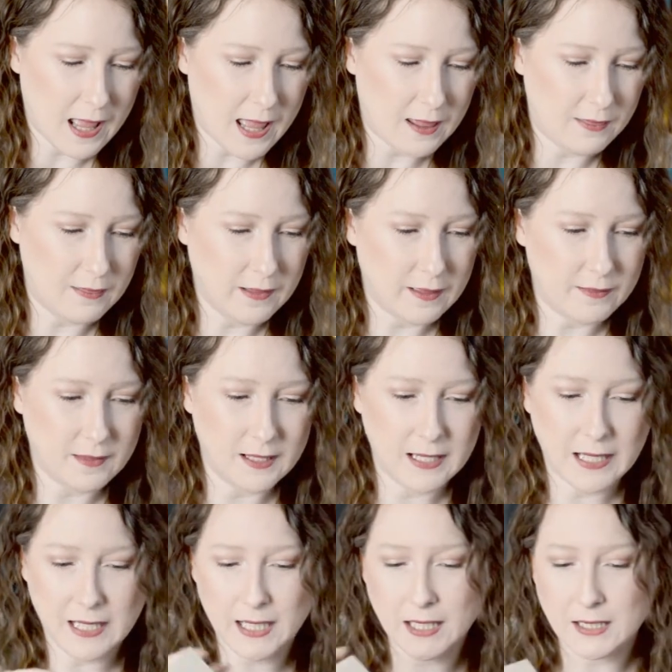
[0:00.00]
and then the
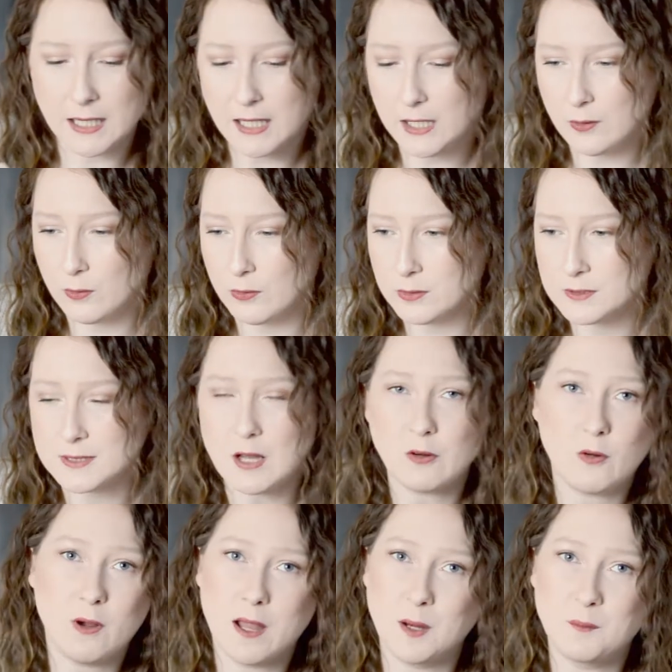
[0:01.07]
knitting needles, I'll
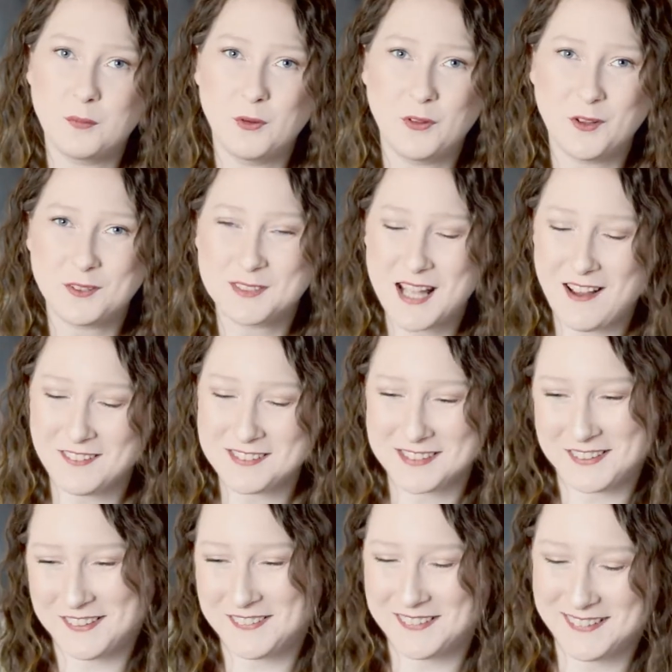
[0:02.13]
go ahead and pull those out
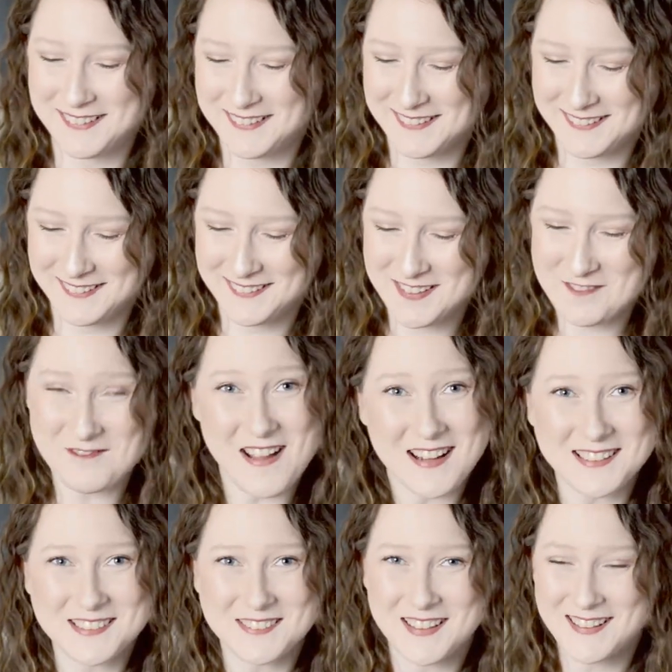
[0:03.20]
too. Might
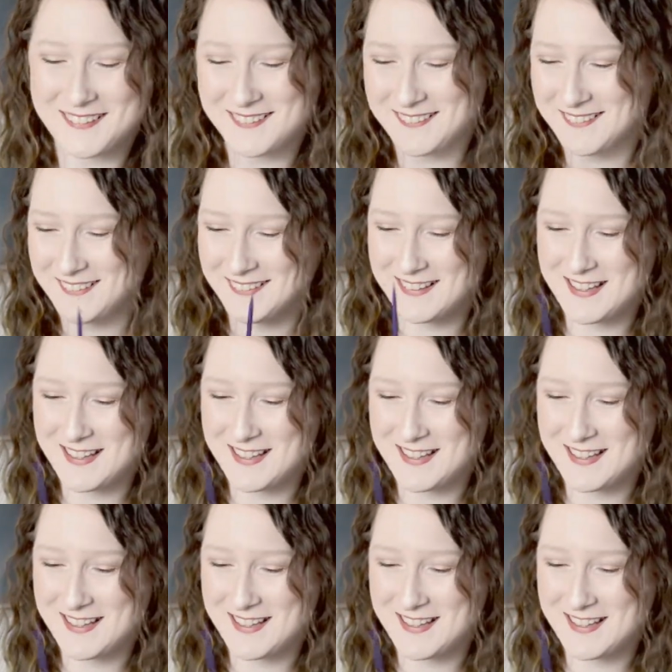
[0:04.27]
as well.